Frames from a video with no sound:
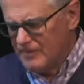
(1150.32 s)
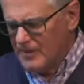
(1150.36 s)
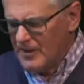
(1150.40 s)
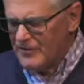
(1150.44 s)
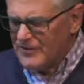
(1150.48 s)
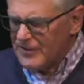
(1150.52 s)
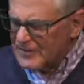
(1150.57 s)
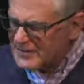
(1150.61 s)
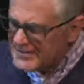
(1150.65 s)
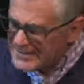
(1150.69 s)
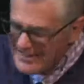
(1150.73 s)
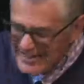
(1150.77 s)

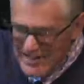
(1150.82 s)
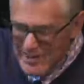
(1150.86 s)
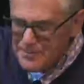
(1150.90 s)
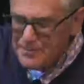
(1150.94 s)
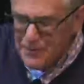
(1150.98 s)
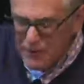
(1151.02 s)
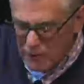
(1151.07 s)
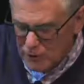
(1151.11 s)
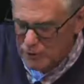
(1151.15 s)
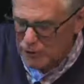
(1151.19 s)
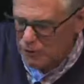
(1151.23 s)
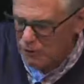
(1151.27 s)
the
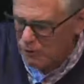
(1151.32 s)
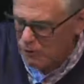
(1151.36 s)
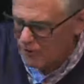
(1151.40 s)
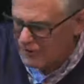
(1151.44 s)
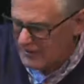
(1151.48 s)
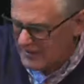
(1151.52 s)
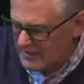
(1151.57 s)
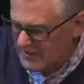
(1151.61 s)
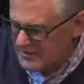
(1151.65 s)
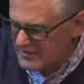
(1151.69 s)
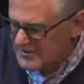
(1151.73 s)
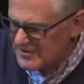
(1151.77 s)
deeper truth
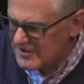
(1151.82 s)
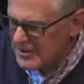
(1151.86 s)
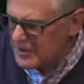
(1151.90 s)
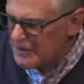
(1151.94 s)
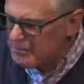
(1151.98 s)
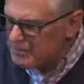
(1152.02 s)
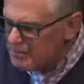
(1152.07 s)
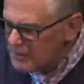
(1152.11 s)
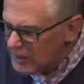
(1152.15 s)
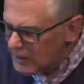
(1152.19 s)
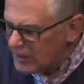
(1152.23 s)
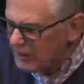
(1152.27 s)
is that
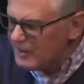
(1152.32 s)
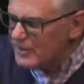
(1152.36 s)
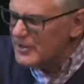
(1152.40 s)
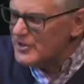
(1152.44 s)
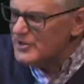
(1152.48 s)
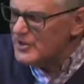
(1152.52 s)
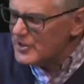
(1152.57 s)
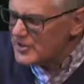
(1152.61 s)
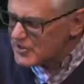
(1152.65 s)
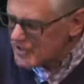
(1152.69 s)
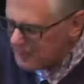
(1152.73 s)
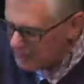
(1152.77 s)

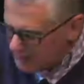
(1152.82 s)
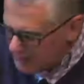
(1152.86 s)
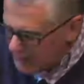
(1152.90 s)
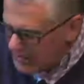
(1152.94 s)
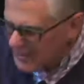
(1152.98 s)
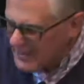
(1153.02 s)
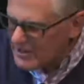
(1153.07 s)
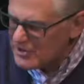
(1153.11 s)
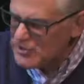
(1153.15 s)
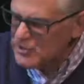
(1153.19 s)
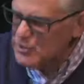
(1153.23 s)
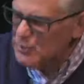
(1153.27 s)
marriage is the
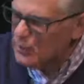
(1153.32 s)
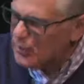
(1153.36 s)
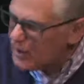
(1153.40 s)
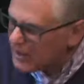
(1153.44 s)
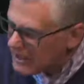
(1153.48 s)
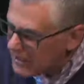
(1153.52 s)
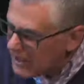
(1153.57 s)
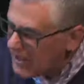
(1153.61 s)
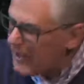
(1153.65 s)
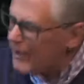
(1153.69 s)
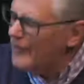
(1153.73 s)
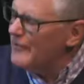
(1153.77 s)
place where
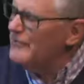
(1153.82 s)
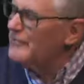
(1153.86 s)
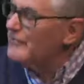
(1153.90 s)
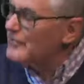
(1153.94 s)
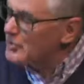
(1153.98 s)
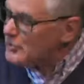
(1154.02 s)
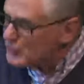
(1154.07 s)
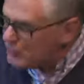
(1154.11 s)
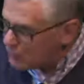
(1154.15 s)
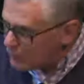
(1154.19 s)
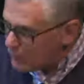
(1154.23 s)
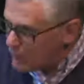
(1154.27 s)
love
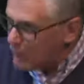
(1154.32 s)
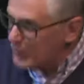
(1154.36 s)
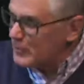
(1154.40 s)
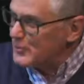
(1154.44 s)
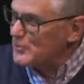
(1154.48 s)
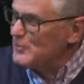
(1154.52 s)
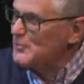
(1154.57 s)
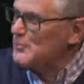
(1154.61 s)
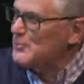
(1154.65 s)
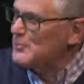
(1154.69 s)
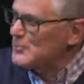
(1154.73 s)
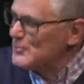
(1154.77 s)
is
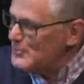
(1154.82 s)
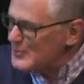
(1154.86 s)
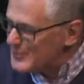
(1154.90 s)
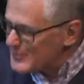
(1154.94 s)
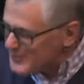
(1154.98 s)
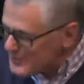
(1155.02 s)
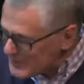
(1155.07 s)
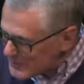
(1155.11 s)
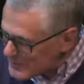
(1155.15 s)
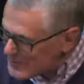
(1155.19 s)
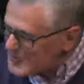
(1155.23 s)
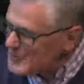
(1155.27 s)
forced to
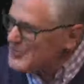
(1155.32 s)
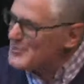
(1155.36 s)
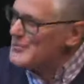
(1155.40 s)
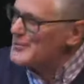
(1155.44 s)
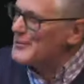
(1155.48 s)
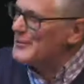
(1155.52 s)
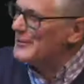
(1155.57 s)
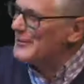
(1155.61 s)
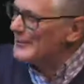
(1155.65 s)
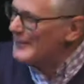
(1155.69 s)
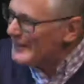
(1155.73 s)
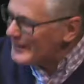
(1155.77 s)

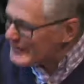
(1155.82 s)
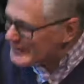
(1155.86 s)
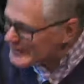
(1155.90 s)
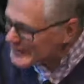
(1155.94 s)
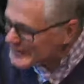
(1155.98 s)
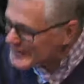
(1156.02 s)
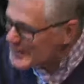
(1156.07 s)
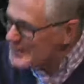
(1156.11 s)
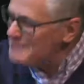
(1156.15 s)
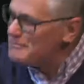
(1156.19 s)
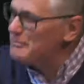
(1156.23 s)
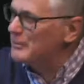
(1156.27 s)
mature and
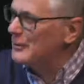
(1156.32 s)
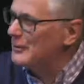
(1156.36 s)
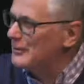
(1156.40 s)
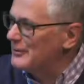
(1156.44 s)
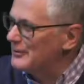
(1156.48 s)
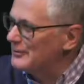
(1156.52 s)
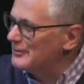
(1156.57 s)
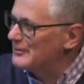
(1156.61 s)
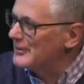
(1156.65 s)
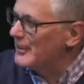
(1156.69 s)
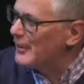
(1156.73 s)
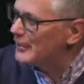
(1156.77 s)
deepen
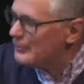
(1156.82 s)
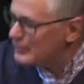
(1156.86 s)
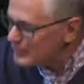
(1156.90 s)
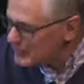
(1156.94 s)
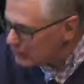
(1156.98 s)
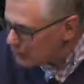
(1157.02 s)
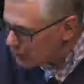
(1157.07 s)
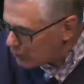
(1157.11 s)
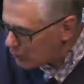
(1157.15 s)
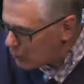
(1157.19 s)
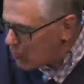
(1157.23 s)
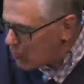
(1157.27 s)

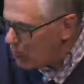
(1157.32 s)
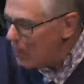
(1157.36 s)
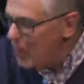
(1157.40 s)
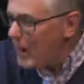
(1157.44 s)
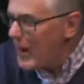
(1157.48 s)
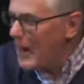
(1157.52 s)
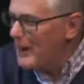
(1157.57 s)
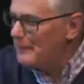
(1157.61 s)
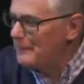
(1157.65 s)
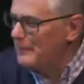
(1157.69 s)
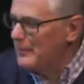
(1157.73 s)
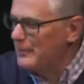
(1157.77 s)
and grow
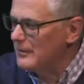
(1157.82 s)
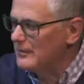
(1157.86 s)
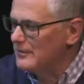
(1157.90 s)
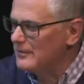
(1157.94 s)
up.